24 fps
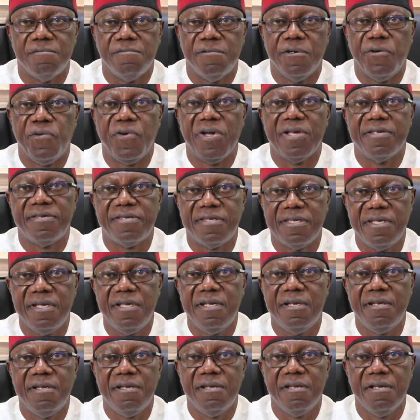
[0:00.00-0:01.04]
we were
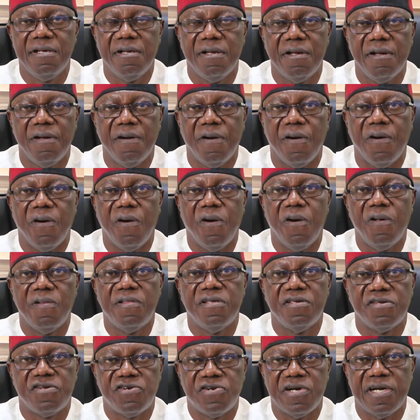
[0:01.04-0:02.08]
seeing all
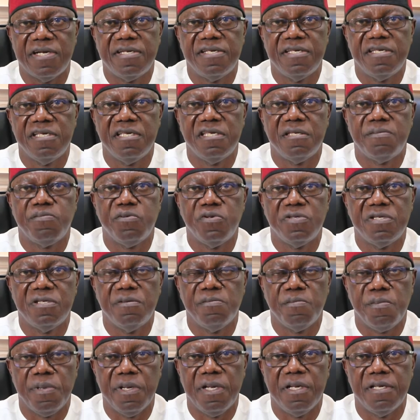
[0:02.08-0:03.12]
the strategies put
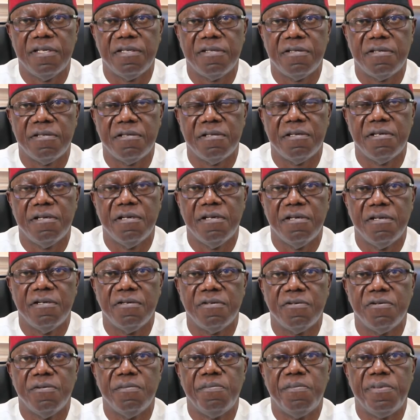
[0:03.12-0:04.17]
in place
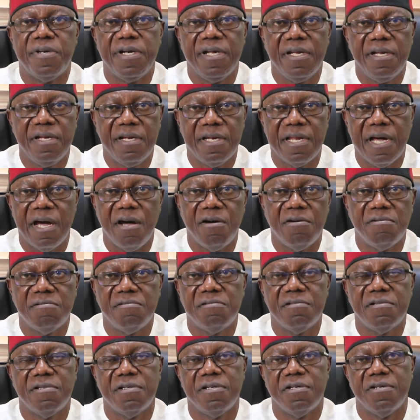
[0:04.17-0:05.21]
to bring
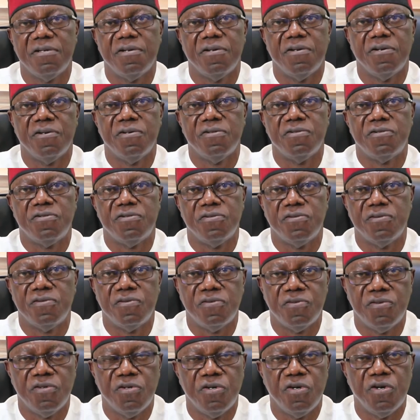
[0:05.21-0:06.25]
down or
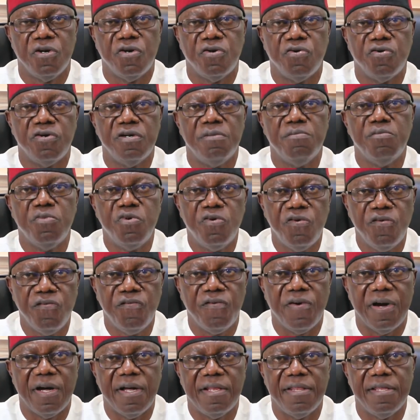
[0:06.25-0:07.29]
to
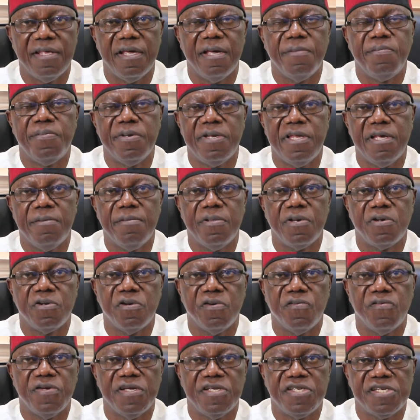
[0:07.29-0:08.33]
remove the epidemic
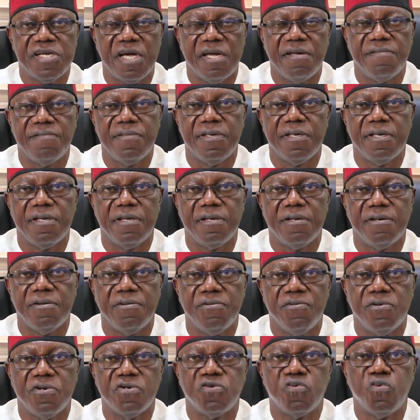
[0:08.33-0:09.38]
of HIV
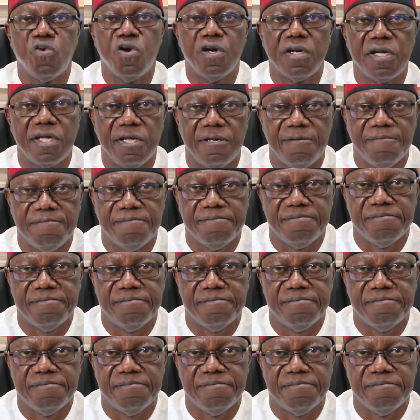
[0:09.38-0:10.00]
was working.